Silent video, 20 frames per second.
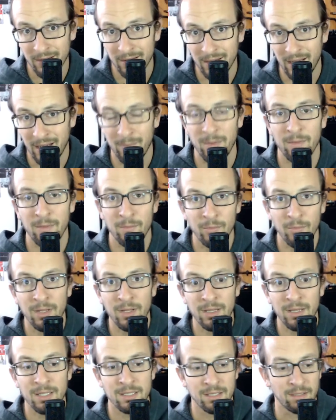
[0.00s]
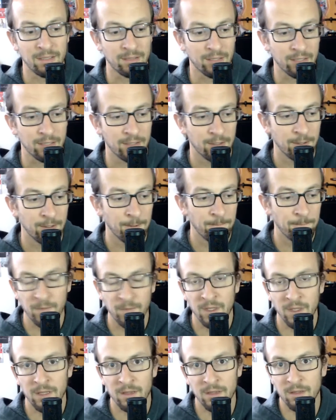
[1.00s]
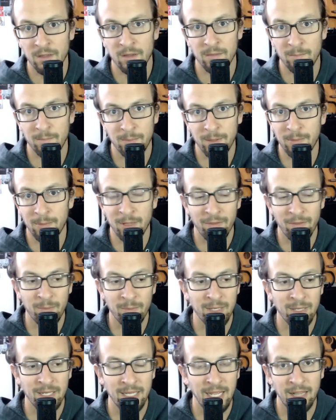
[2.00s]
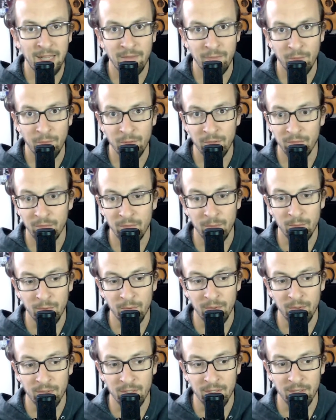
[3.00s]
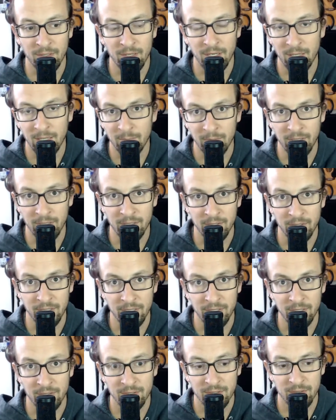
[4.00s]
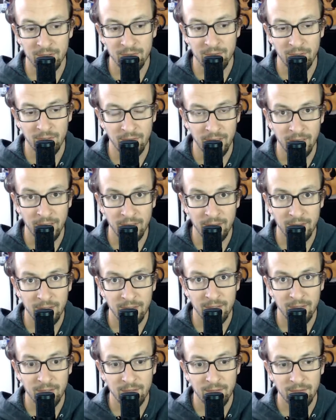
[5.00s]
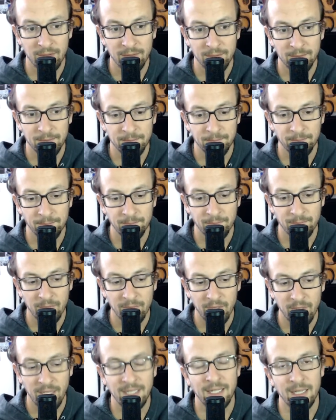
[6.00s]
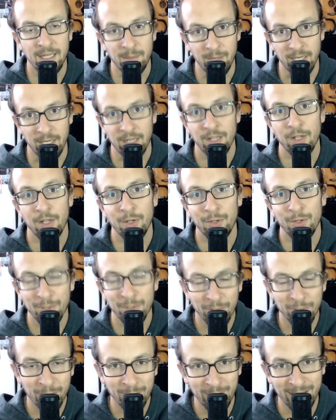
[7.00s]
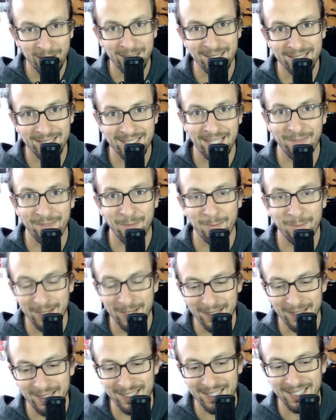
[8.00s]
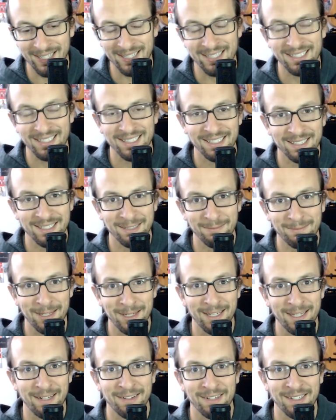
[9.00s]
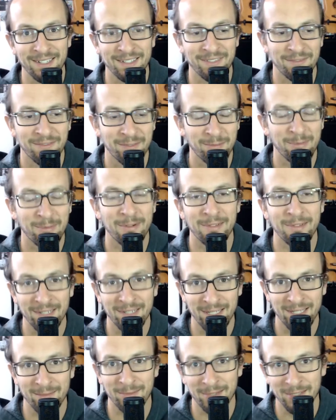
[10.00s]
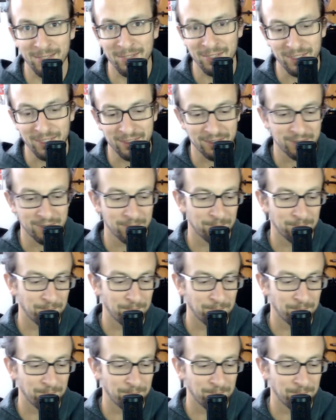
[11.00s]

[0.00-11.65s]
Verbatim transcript: I mean, realistically, people haven't been in California for more than a couple hundred years, all right? I take that back. Europeans haven't been in the Bay Area for more than a couple hundred years.